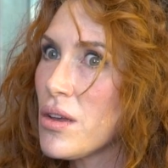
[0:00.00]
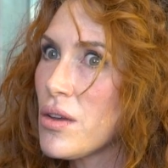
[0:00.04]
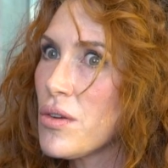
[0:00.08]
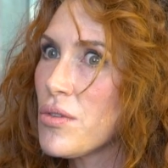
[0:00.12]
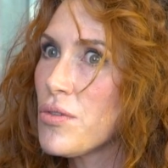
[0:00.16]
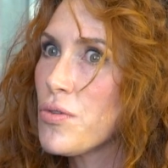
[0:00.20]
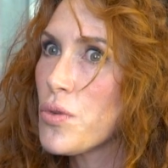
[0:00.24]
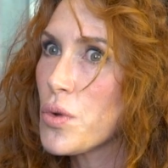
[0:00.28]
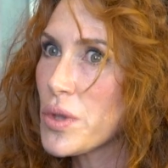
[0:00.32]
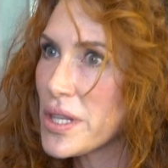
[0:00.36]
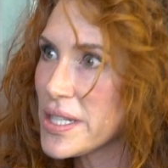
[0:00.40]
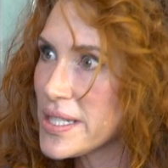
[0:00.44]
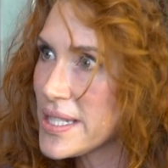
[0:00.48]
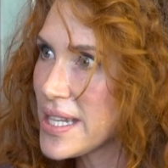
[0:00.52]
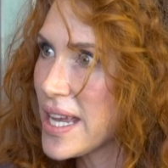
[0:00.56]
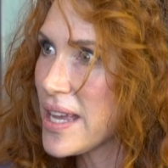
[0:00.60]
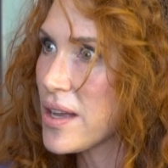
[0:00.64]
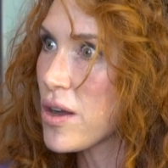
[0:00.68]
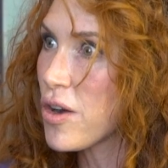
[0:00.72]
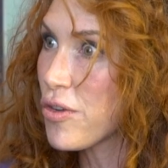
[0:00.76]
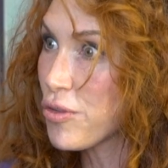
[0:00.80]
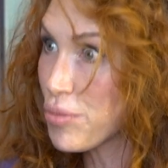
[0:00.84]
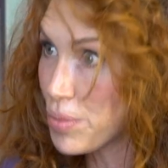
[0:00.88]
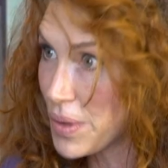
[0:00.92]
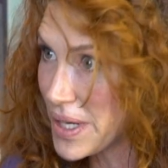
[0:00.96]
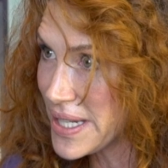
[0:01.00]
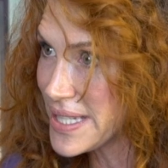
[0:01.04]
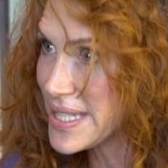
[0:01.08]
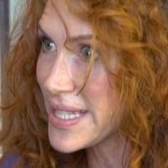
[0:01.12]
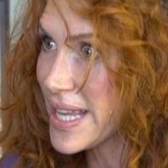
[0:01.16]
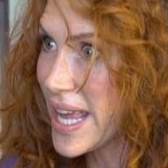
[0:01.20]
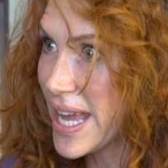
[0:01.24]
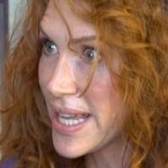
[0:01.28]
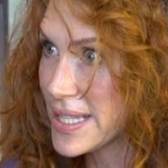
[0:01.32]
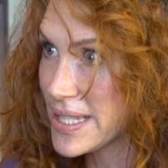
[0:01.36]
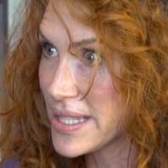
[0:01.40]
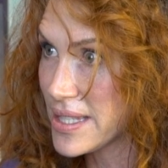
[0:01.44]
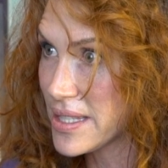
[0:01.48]
for the sake of breast
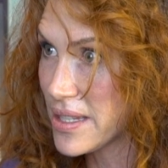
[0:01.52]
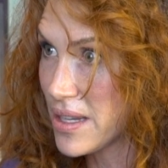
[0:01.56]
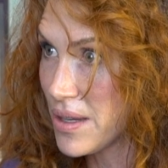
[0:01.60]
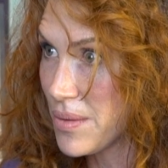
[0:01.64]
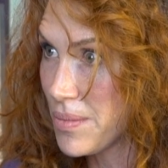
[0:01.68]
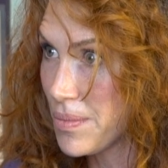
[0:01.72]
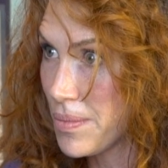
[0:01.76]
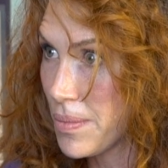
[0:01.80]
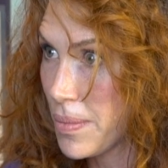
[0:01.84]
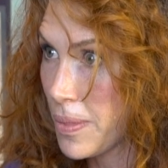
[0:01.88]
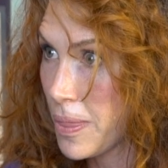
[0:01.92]
cancer.